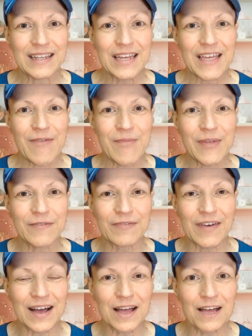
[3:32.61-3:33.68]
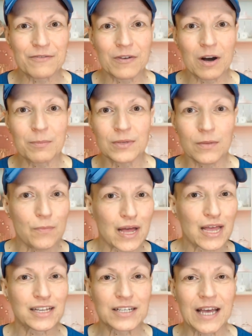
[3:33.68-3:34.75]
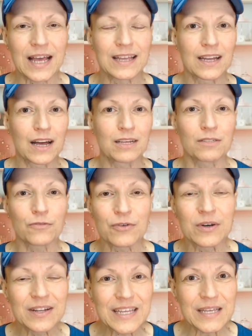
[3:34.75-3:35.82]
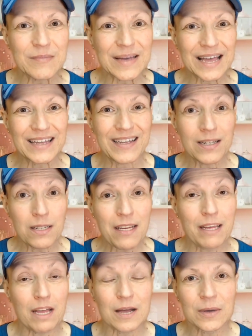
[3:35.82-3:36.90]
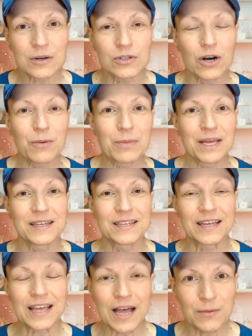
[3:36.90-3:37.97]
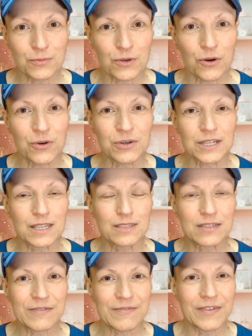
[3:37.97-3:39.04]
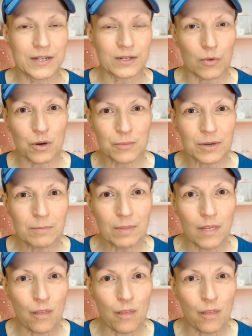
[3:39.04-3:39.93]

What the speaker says: Give me 5 opt in page headlines for a lead magnet about topic that helps audience fix problem.